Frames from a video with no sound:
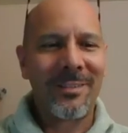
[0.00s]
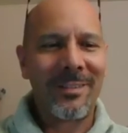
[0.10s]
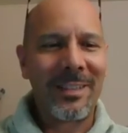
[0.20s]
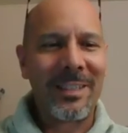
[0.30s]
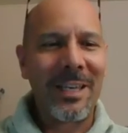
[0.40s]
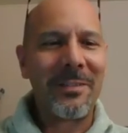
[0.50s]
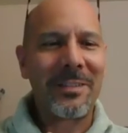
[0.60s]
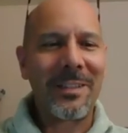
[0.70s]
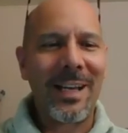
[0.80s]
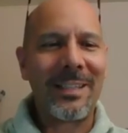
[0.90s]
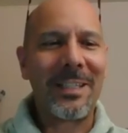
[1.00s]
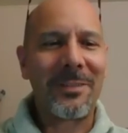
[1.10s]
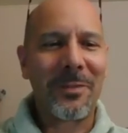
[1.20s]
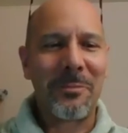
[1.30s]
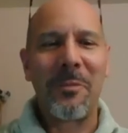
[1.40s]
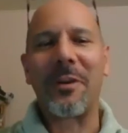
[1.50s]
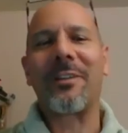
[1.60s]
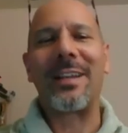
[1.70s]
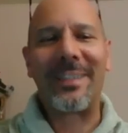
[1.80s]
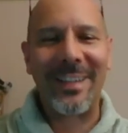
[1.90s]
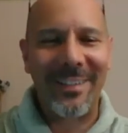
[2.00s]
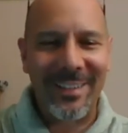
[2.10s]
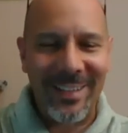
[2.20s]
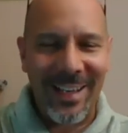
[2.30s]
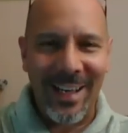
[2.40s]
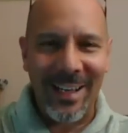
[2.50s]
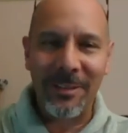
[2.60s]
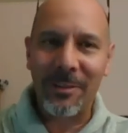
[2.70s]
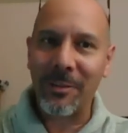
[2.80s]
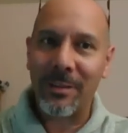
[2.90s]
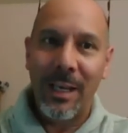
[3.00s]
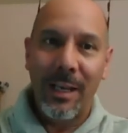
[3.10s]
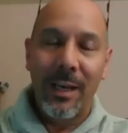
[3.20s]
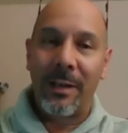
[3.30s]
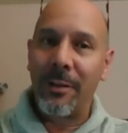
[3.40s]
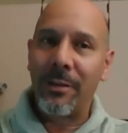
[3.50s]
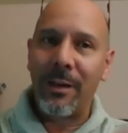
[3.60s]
you gave us ideas for more criteria to add. So another